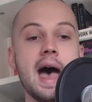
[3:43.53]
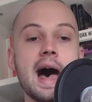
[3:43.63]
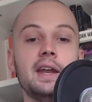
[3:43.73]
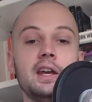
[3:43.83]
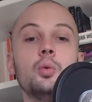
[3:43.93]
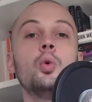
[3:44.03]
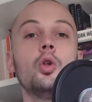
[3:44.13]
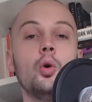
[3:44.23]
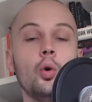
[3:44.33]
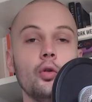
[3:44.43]
and it will
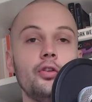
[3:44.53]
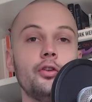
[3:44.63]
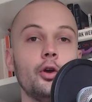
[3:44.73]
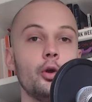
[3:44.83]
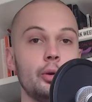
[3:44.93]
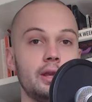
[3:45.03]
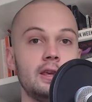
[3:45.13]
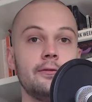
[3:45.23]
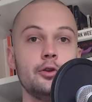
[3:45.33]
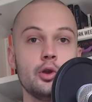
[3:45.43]
also give
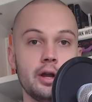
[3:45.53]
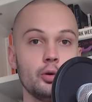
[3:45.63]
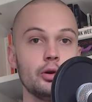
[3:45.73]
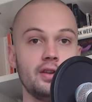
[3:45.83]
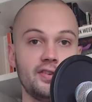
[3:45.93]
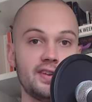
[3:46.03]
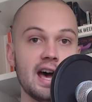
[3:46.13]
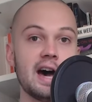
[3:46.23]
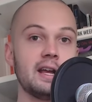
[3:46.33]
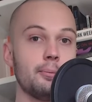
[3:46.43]
you a good
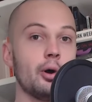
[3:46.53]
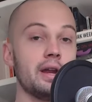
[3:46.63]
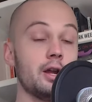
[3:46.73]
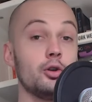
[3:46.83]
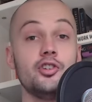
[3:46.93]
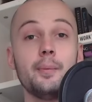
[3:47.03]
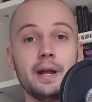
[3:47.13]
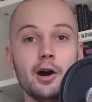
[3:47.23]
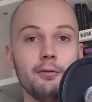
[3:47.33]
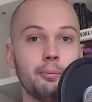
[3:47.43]
starting point, a good jumping
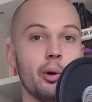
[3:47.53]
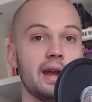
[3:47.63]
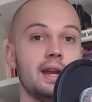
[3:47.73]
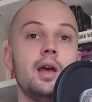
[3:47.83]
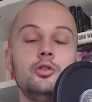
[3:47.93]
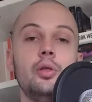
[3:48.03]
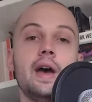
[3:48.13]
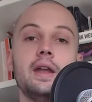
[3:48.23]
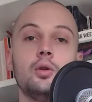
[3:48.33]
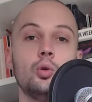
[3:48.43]
off point to
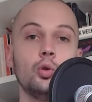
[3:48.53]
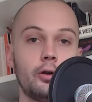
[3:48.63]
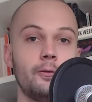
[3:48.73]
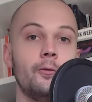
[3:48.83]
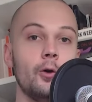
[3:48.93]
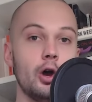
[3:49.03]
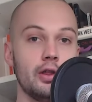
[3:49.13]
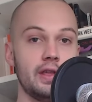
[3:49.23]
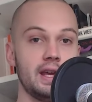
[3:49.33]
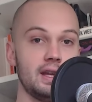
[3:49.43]
then look further
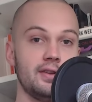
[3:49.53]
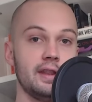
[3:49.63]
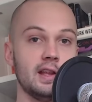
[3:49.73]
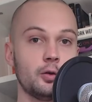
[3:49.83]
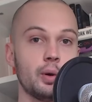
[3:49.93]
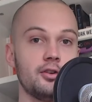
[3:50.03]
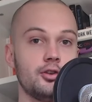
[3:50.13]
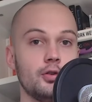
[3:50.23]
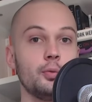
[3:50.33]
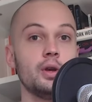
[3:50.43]
into these questions
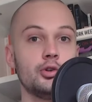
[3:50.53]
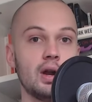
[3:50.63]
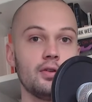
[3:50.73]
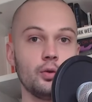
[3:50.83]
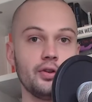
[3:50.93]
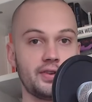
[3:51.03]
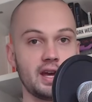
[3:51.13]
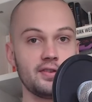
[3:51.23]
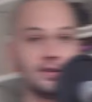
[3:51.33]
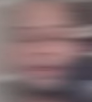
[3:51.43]
which Russell
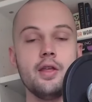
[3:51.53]
discusses.